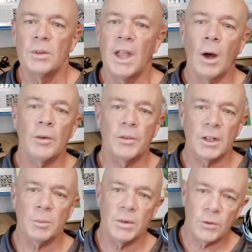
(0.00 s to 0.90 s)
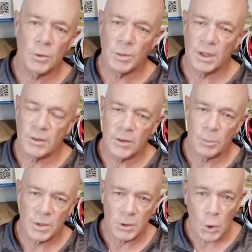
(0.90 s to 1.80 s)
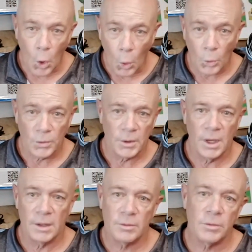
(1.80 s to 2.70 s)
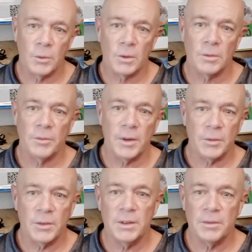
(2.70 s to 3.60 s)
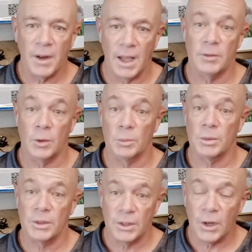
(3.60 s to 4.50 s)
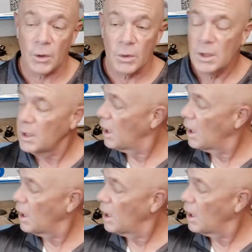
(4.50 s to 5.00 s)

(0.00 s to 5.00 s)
Now if you're going to be swimming in something colder, and for 55 or below,